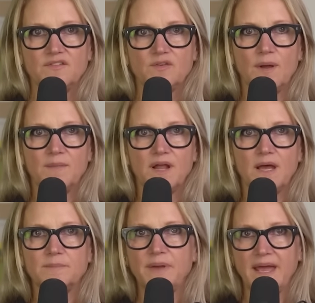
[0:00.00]
So I'm
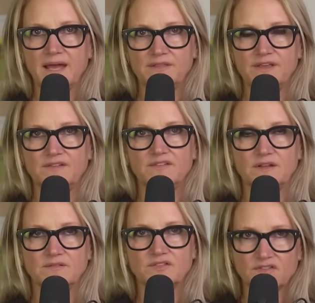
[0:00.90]
going to unpack these
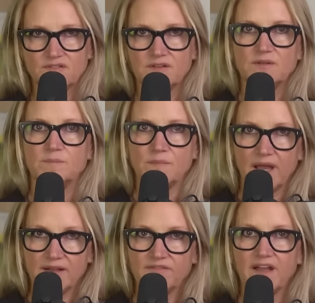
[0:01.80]
and just,
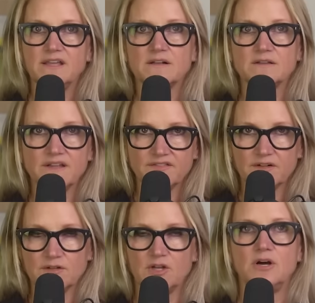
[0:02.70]
I invite you to
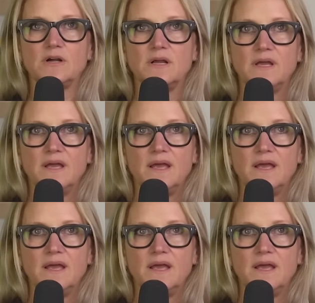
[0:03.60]
listen along.